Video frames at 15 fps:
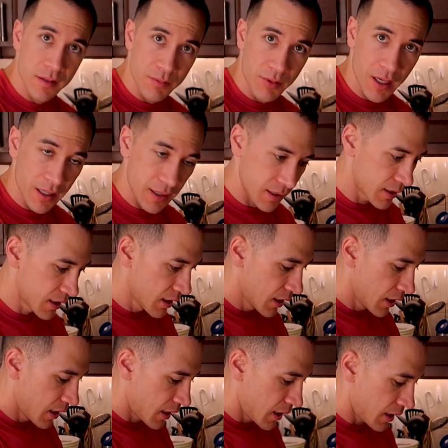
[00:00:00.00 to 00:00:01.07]
Right?
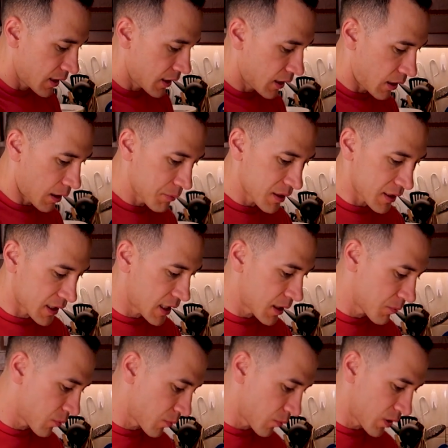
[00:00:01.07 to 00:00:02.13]
And I'm going to
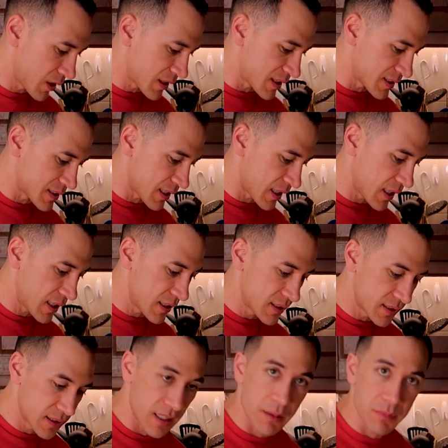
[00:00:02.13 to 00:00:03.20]
keep one of these
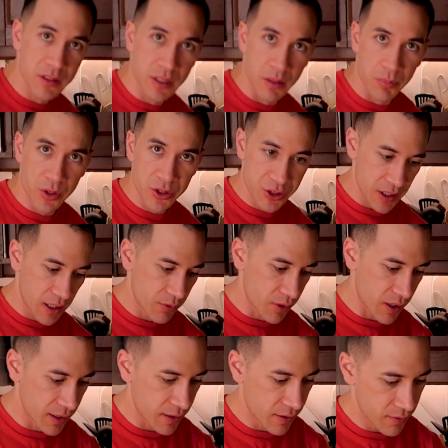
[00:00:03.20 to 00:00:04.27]
seeds. I'm just going to push down
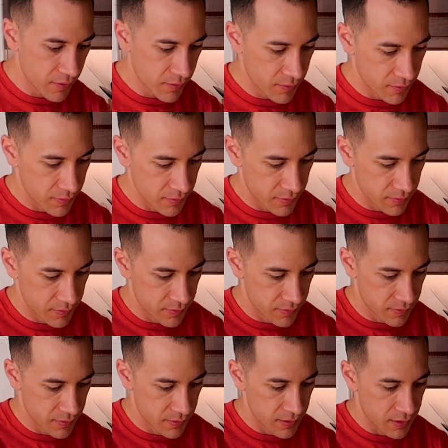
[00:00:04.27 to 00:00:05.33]
right here
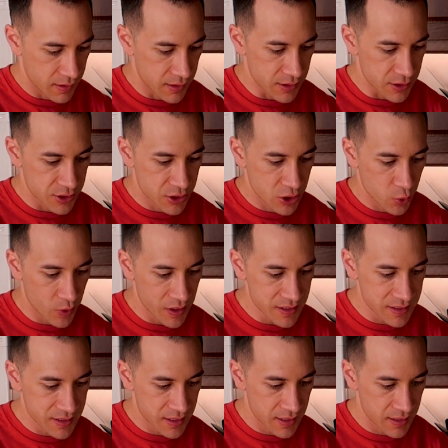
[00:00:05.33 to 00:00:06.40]
and just
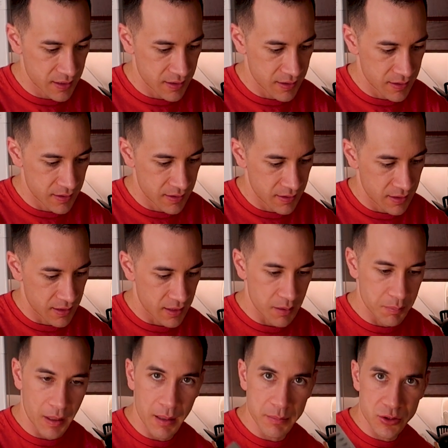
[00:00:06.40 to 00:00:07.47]
twist, and
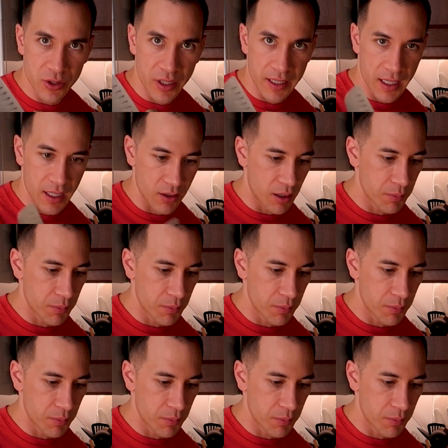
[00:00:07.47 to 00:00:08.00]
it pops right out.